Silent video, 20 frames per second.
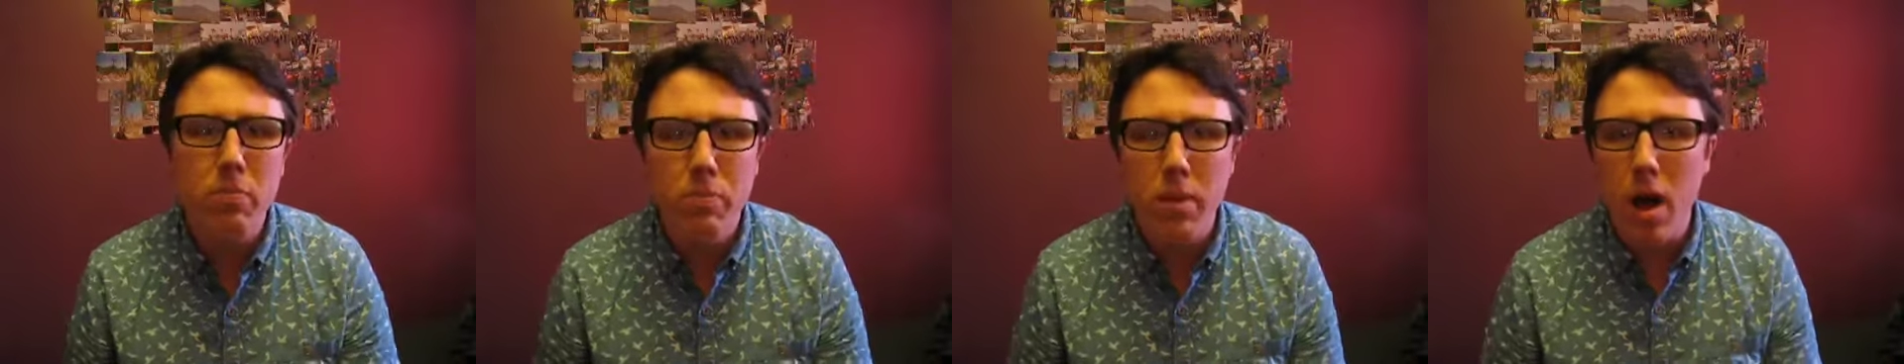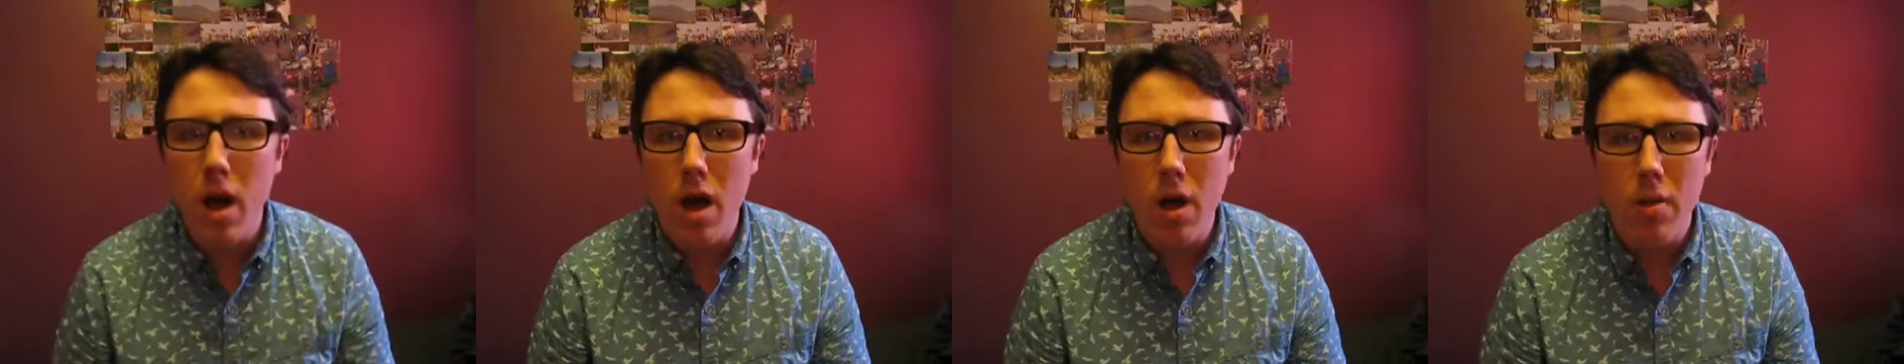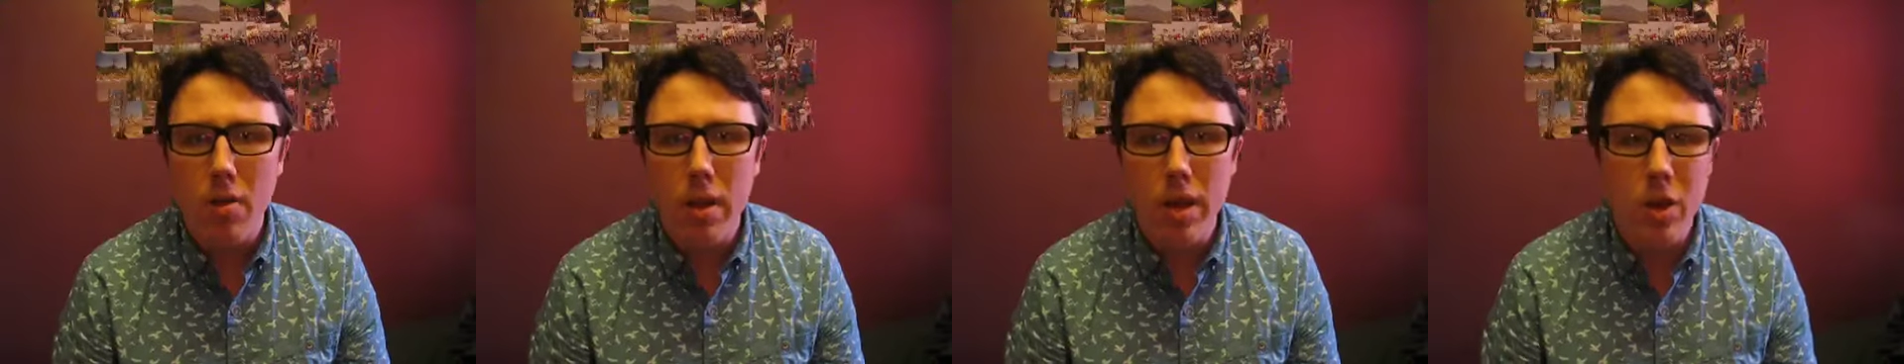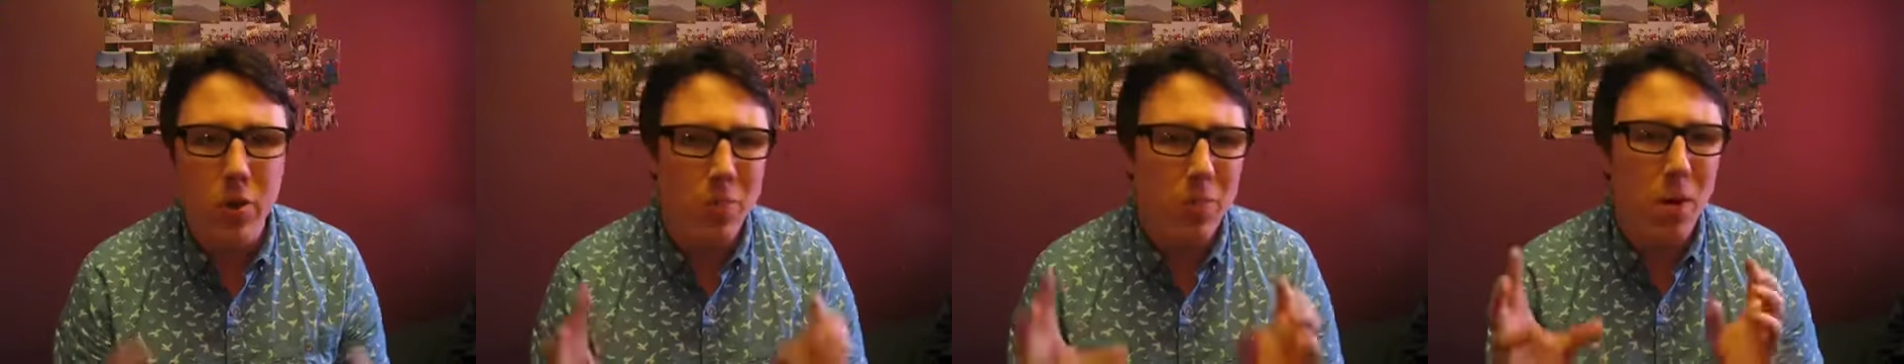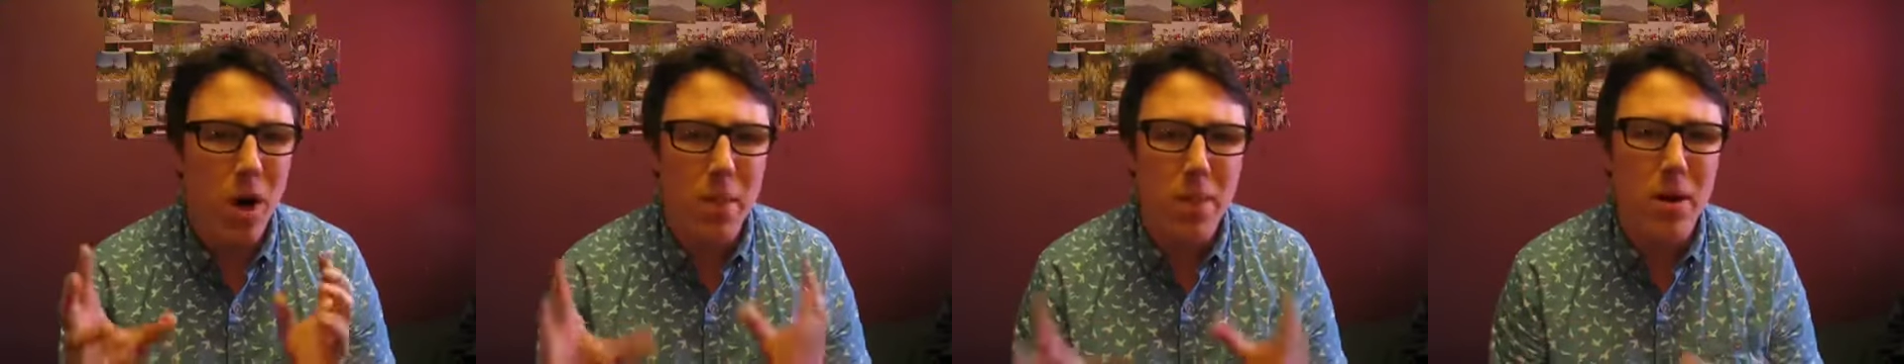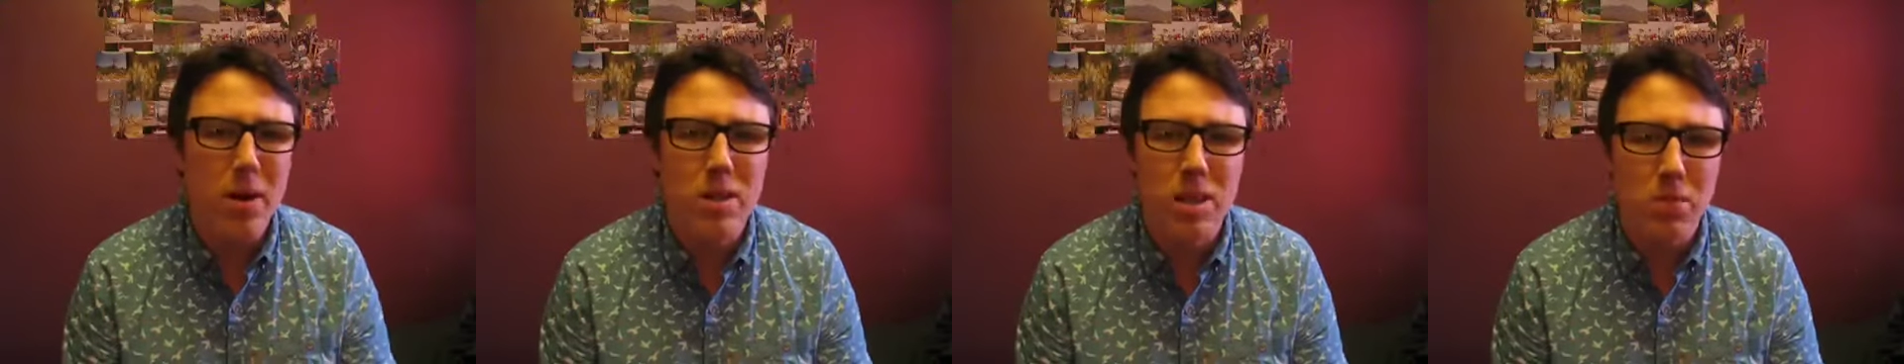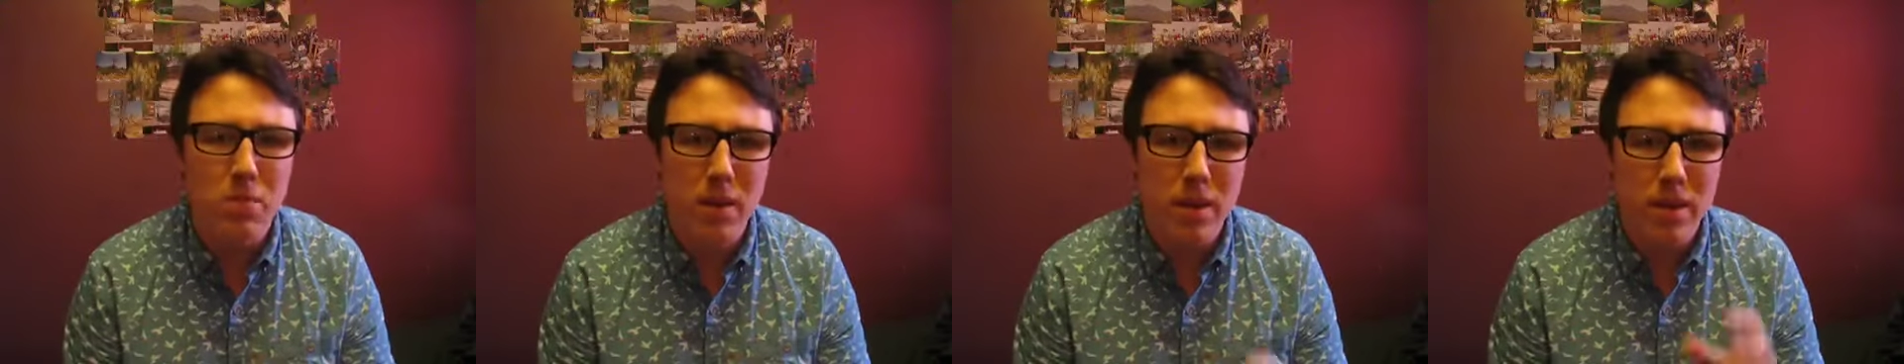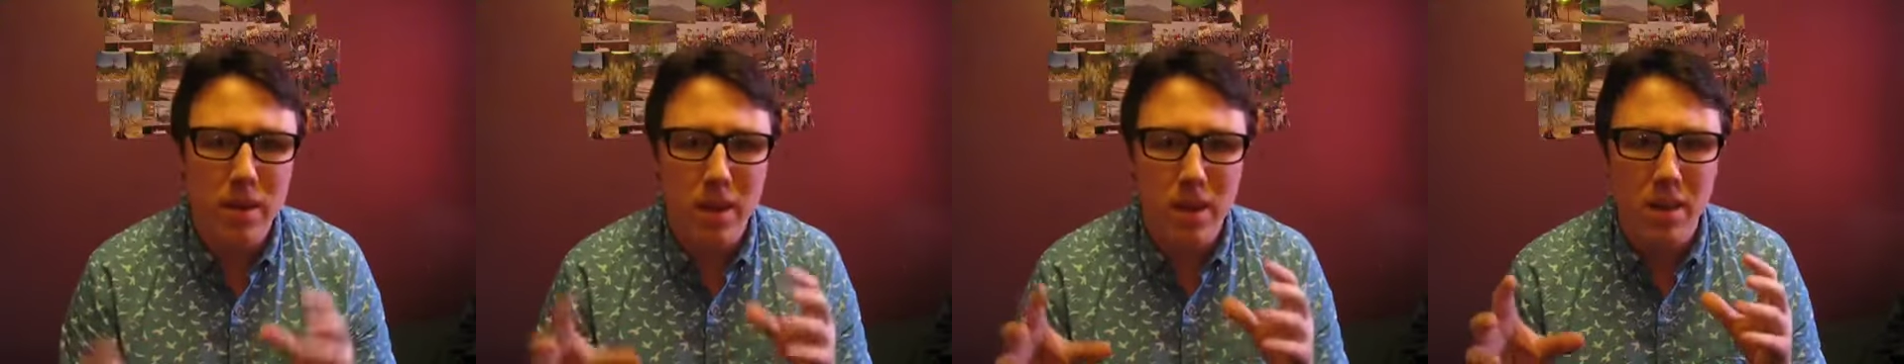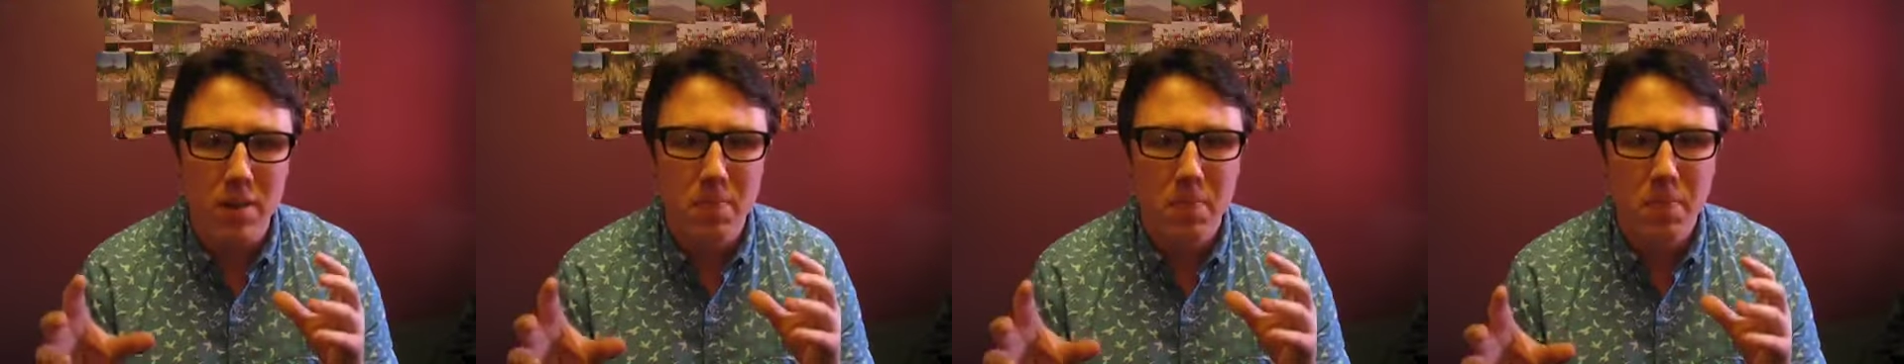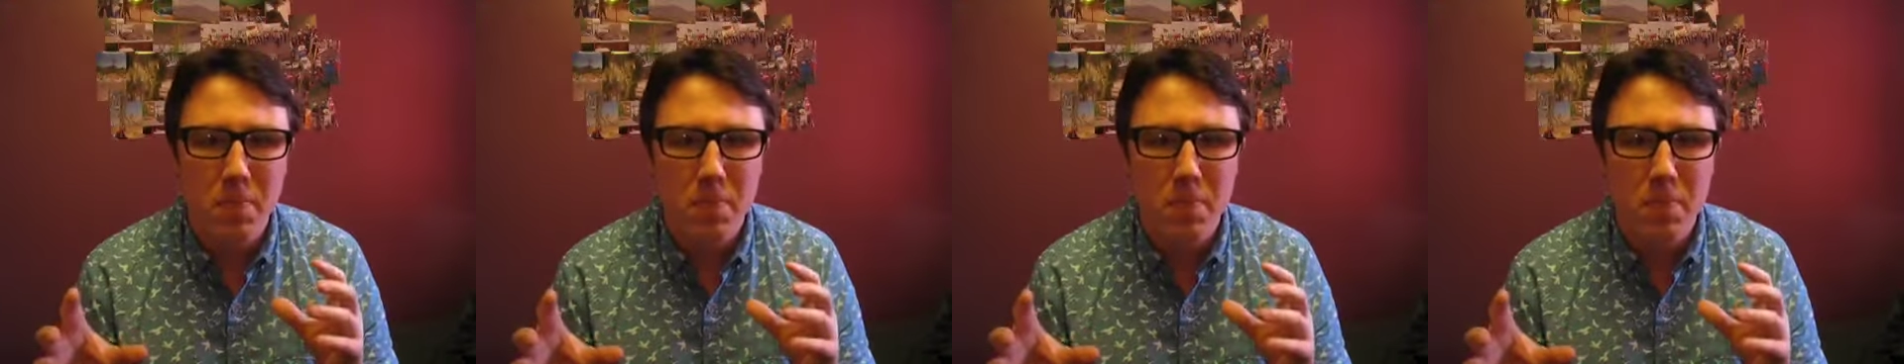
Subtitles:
But in my personal opinion,